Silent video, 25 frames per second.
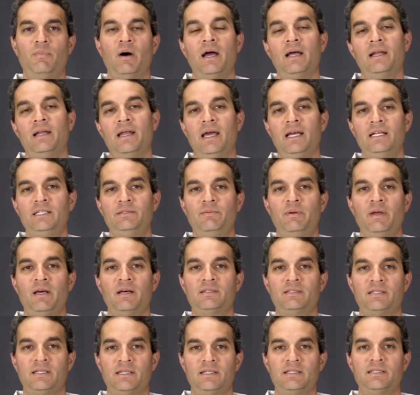by an
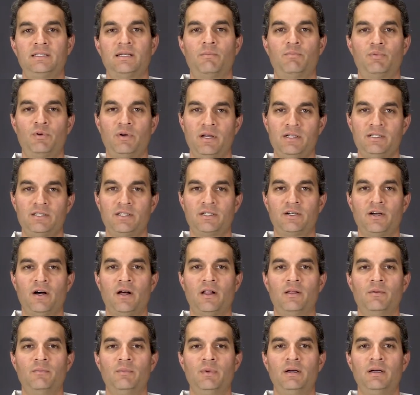HPLC separation
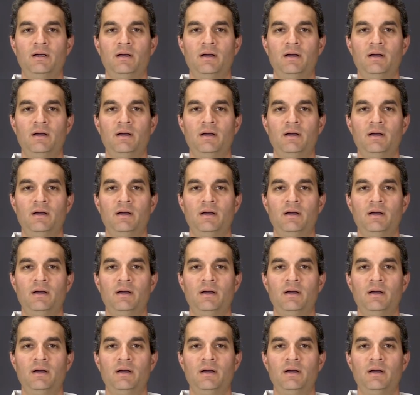column.